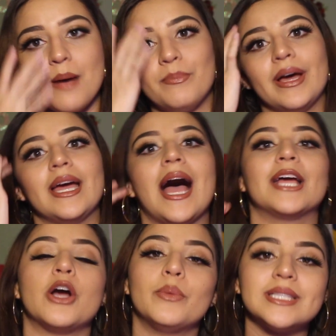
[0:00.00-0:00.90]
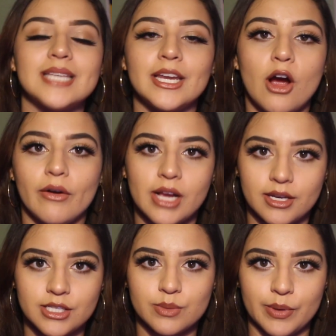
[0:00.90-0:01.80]
but I go inside
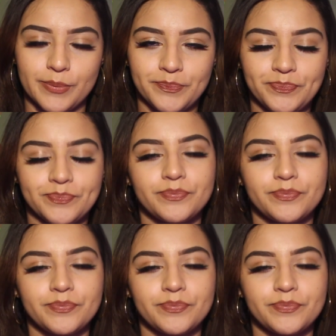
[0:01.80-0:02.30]
Ariana's room.